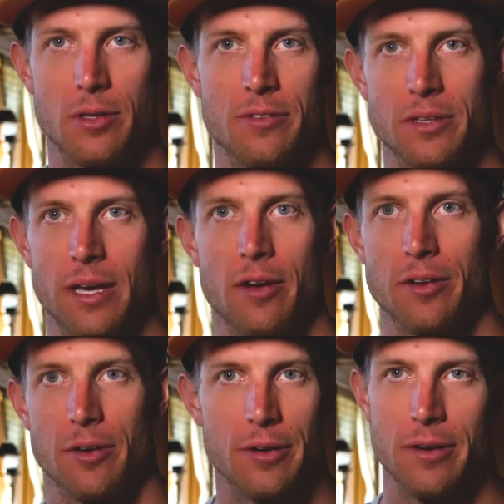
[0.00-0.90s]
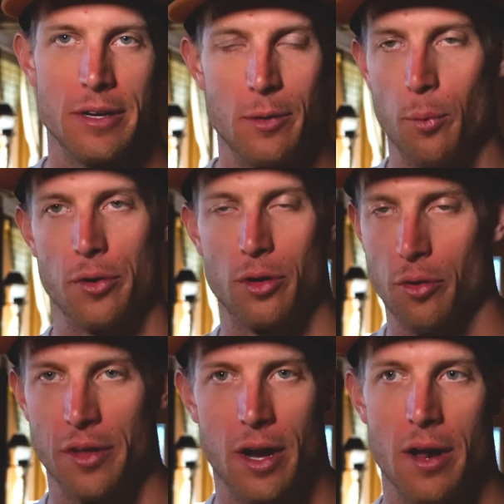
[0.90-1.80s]
You don't have to get all your winter
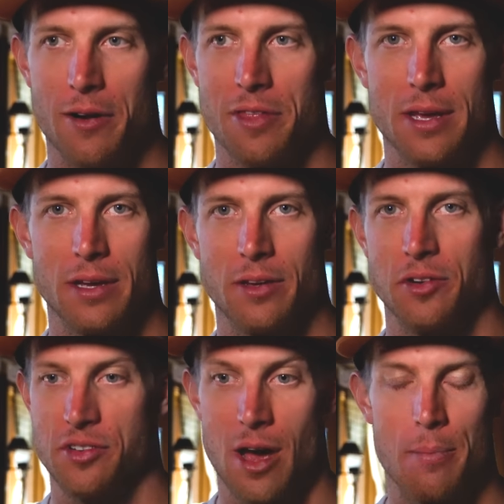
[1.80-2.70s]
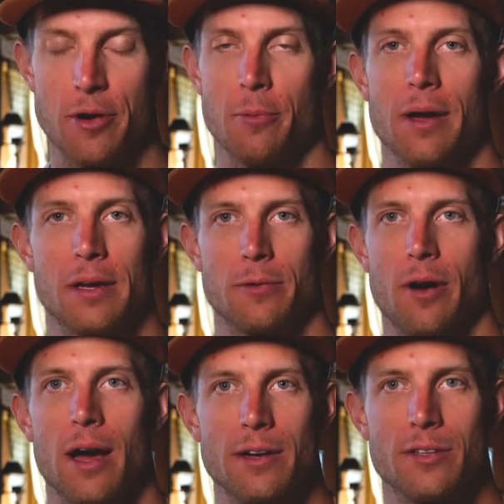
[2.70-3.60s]
clothing on, everything. You just hop on your bike and
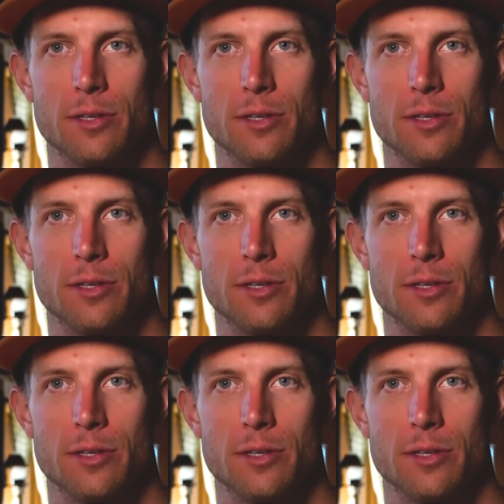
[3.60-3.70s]
ride.